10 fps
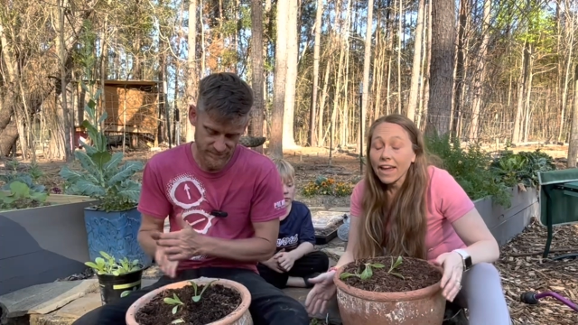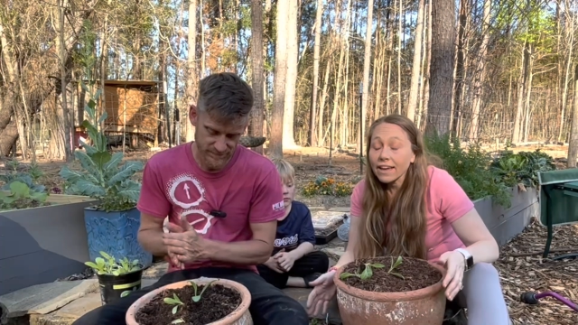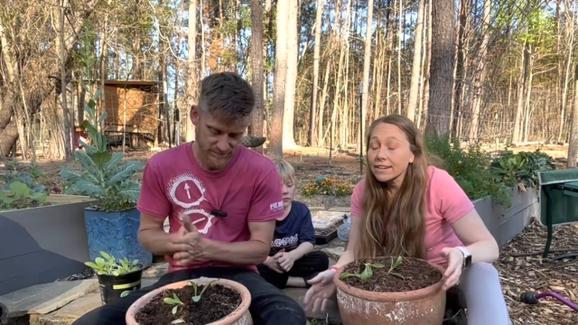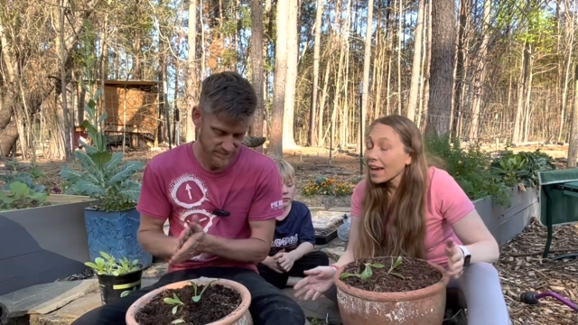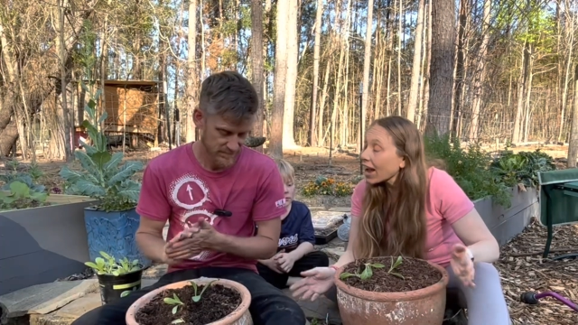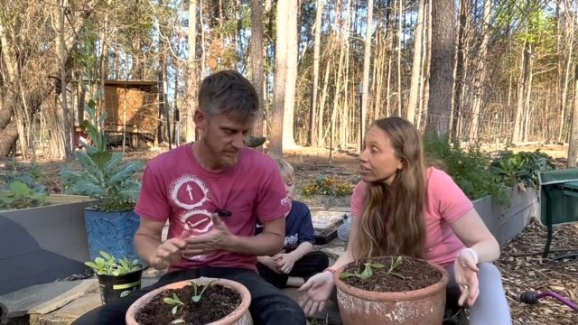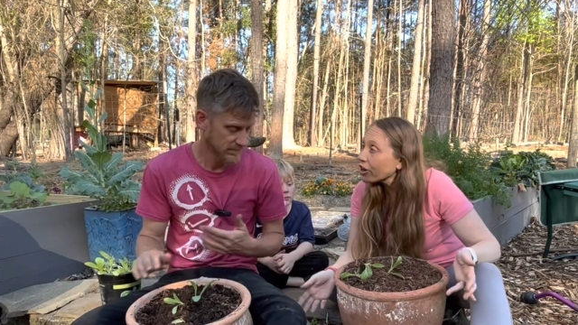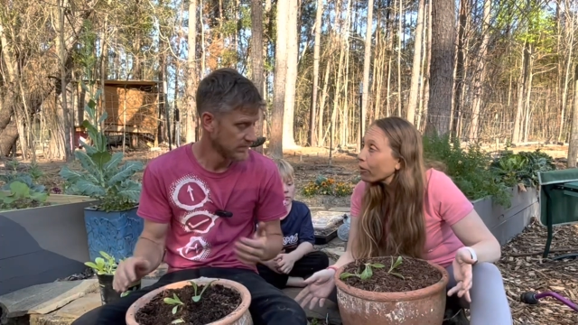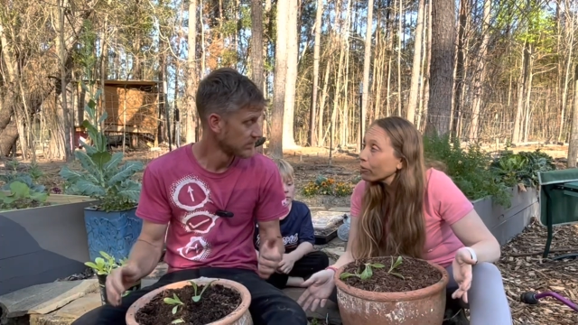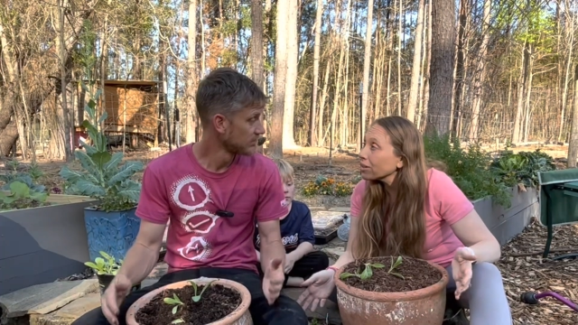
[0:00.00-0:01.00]
Speaker 1: And I
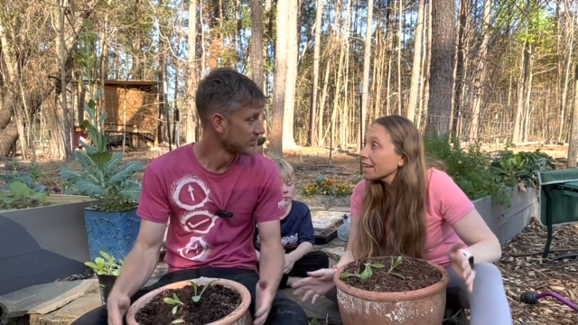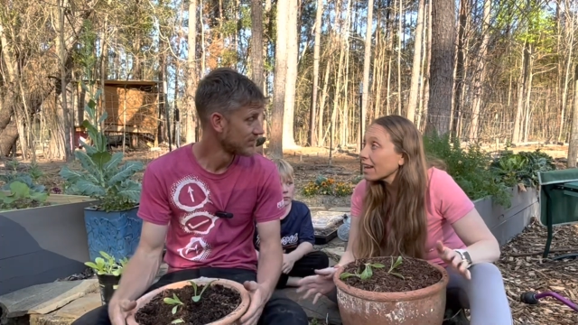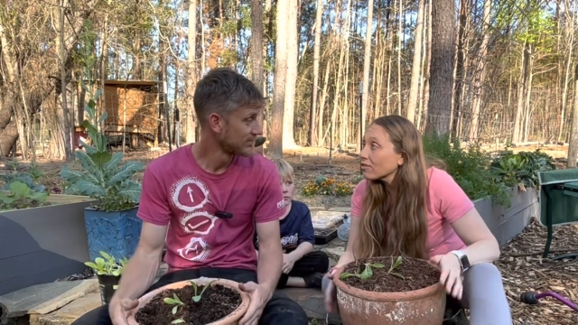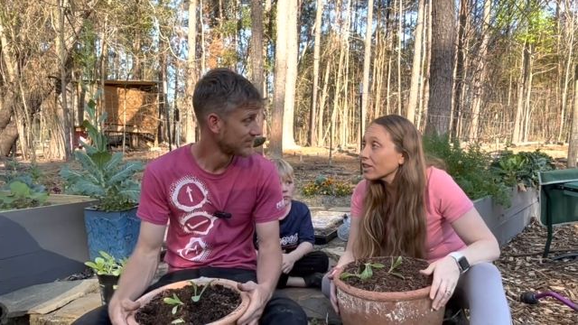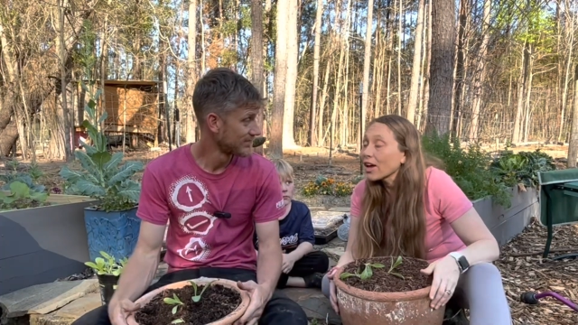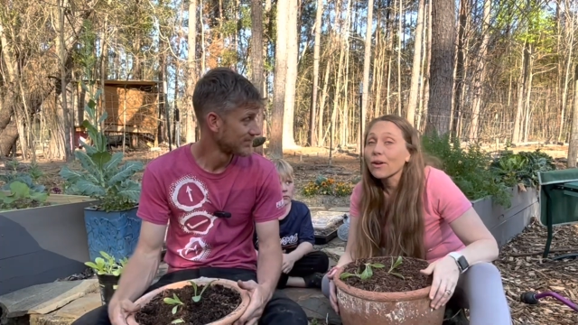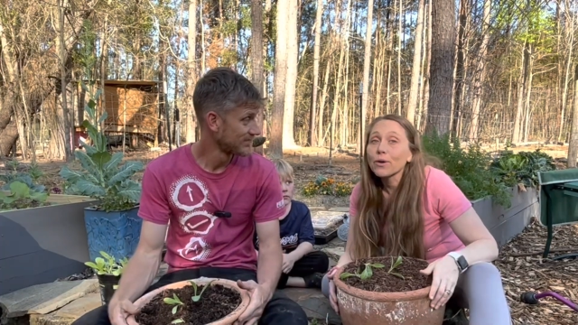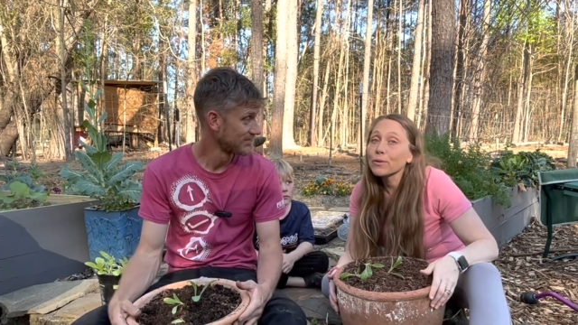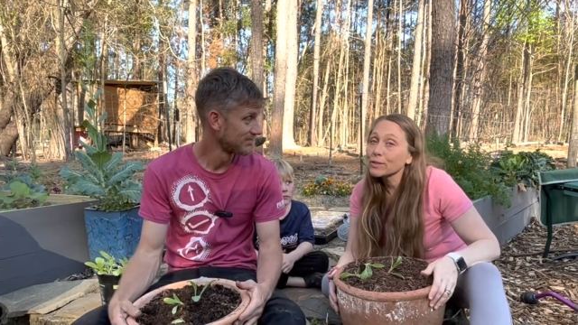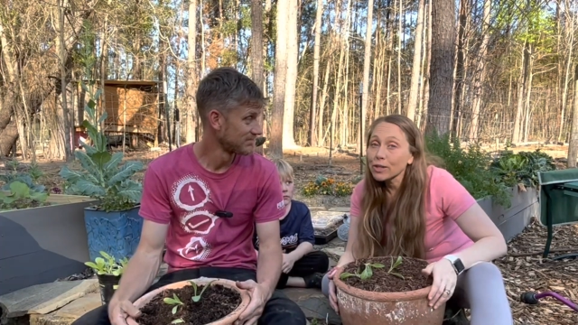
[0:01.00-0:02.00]
don't really have a low. It
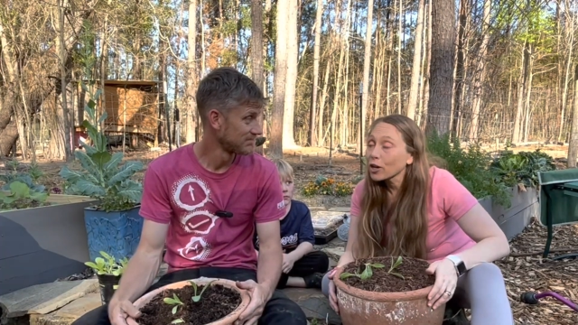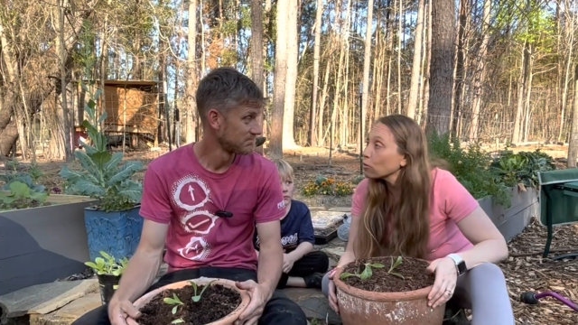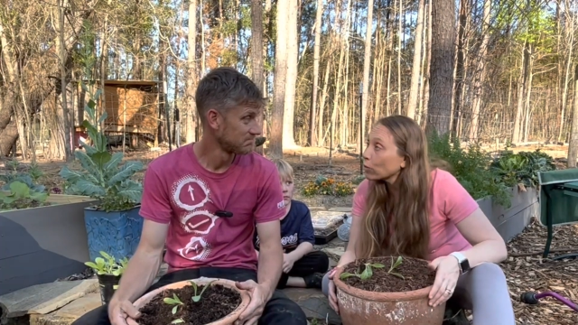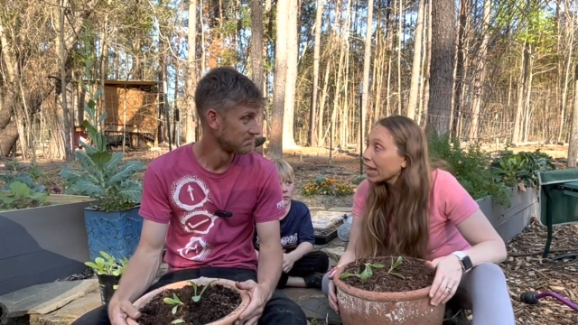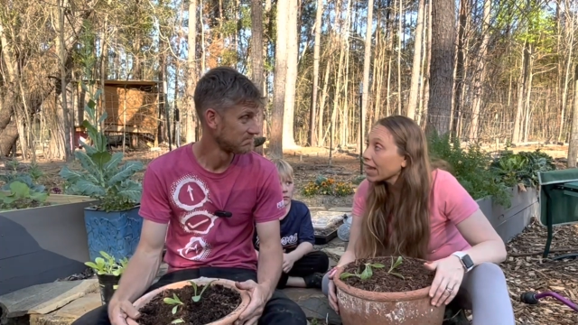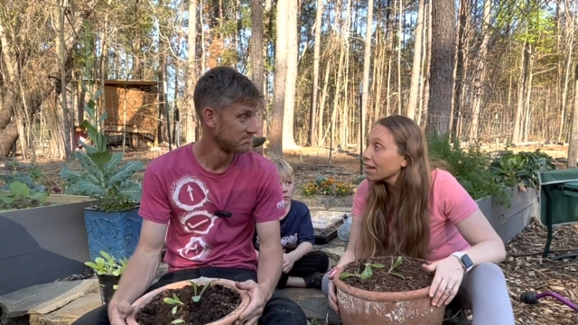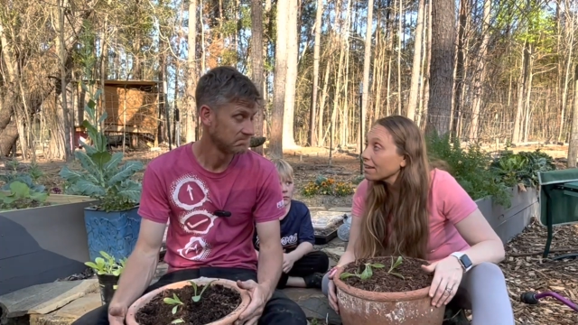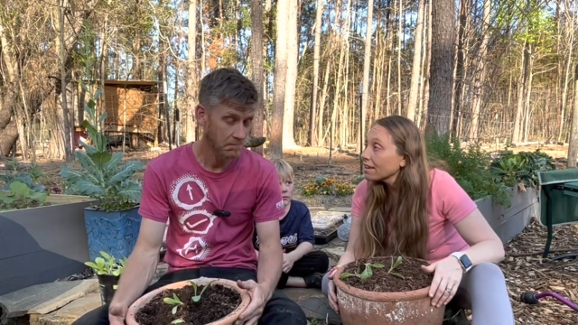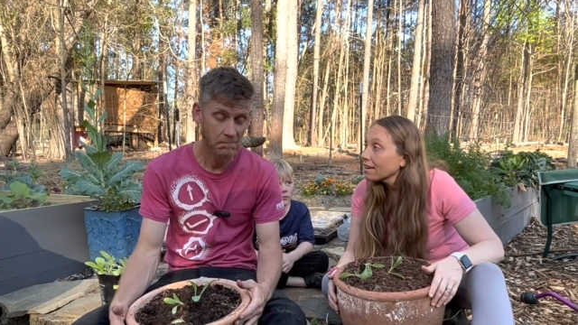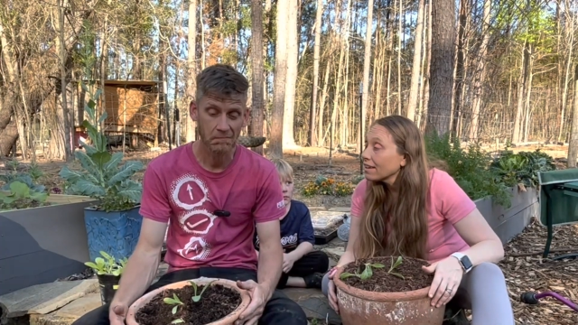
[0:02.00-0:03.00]
was a good week.
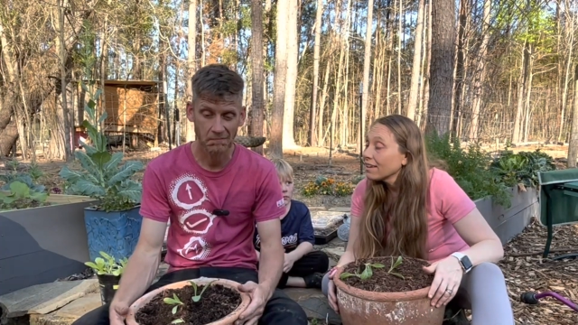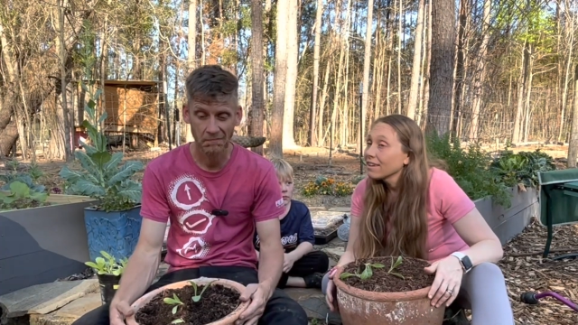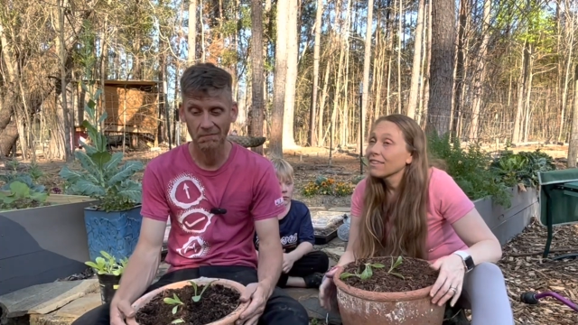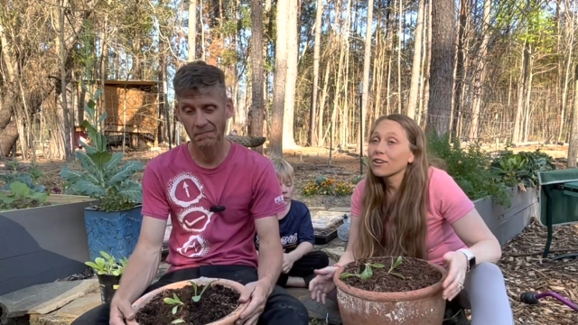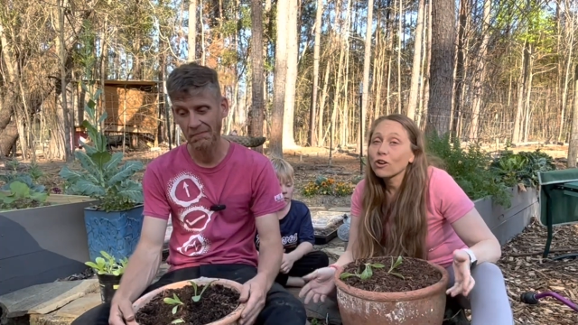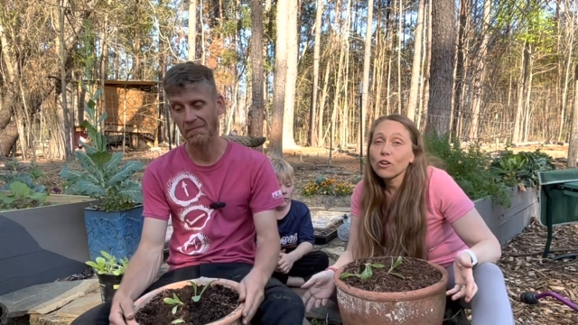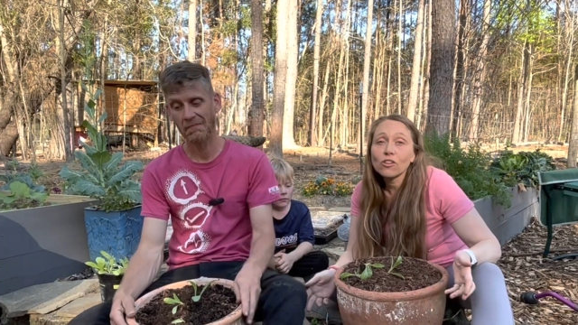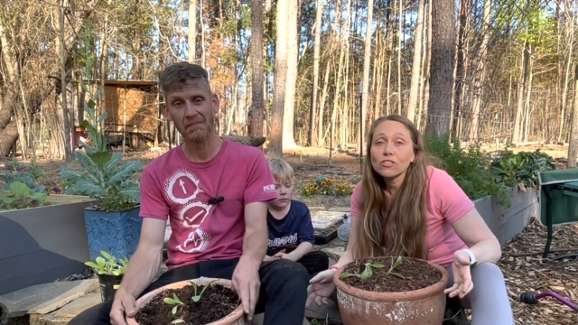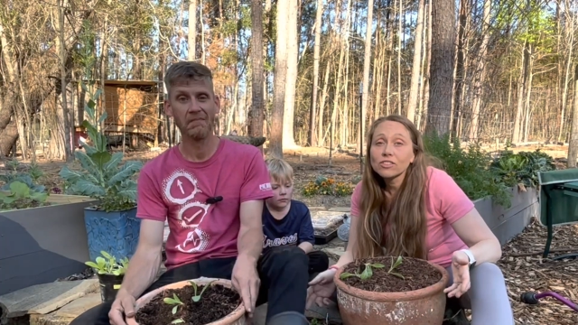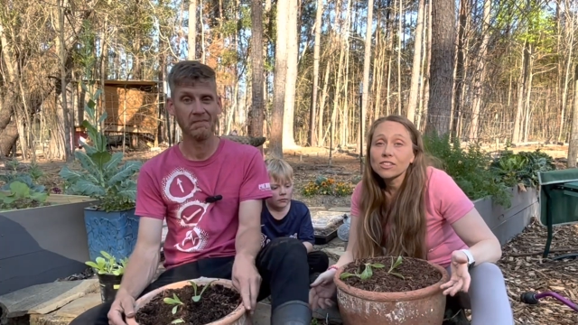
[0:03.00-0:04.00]
The
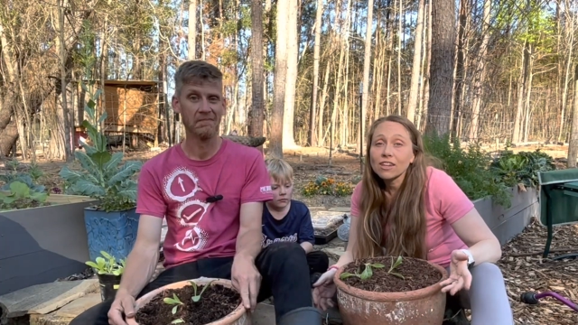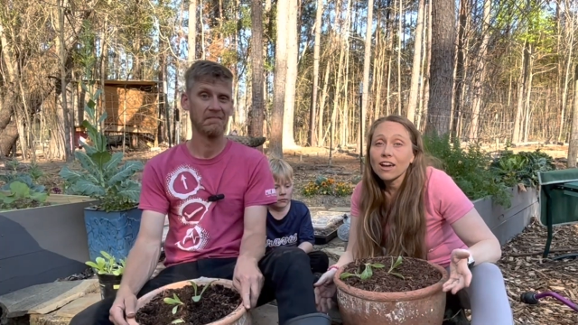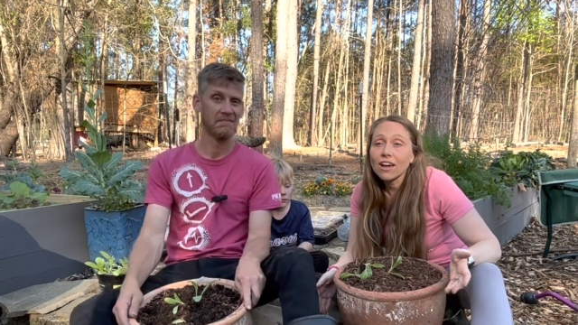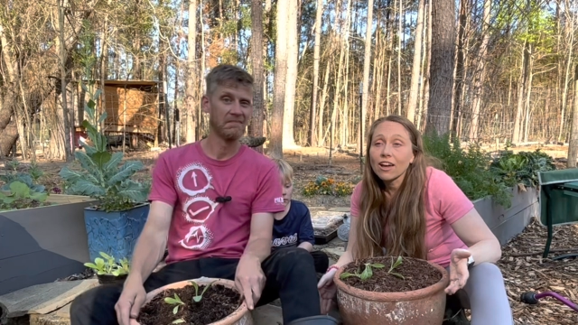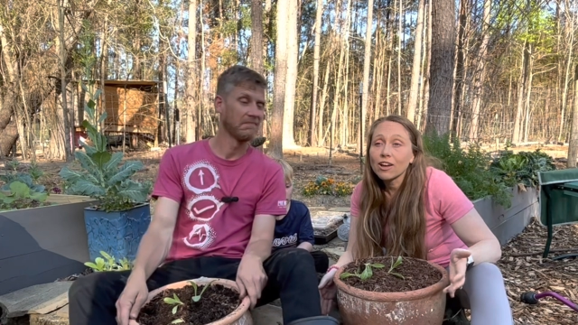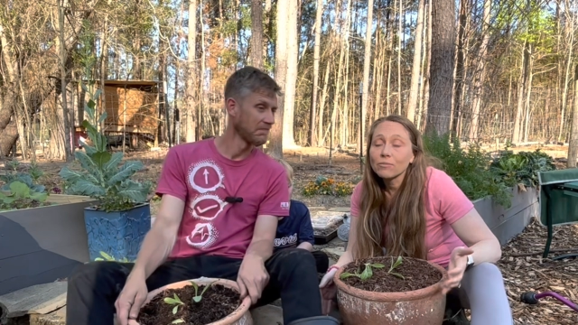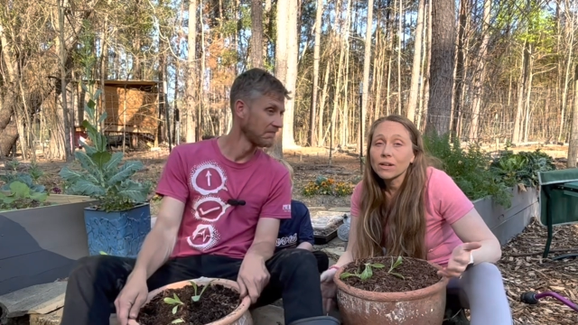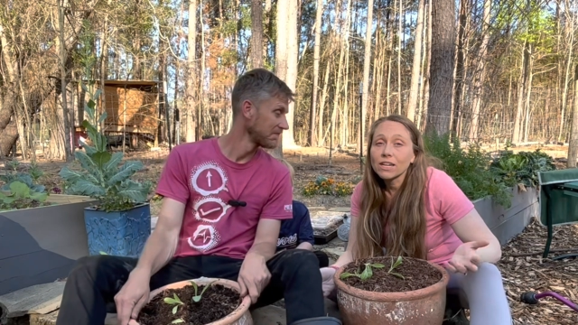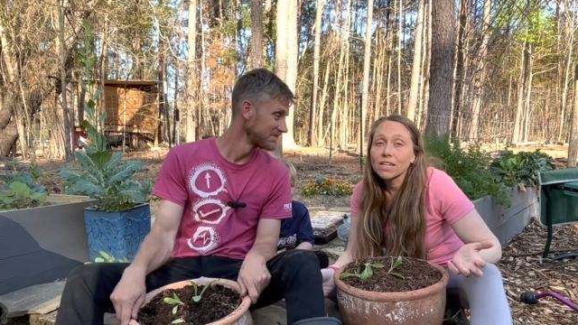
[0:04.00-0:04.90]
girls um,